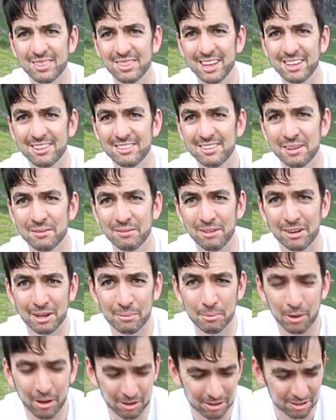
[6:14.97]
they seem
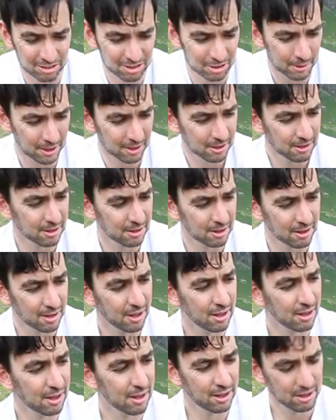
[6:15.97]
really pointless to me,
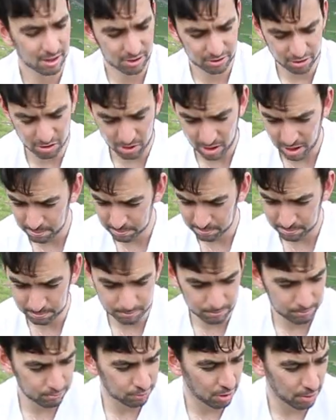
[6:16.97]
so I
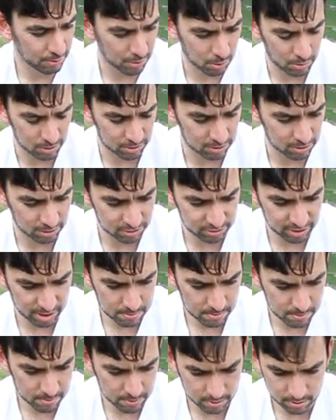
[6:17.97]
probably won't use
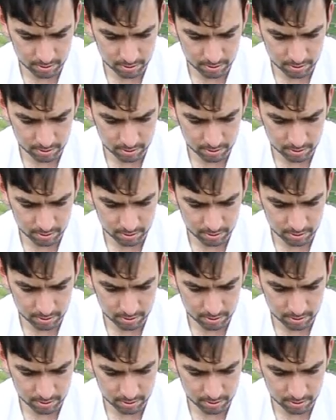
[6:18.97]
them.